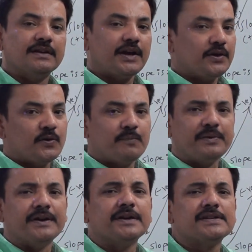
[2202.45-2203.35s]
I hope
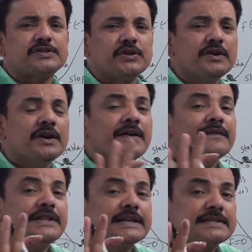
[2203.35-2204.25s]
you understood.
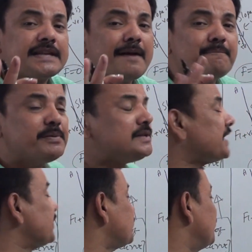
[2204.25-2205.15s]
With examples
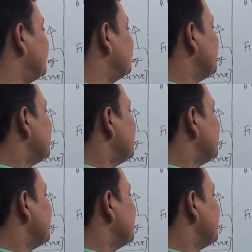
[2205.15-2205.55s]
I told you.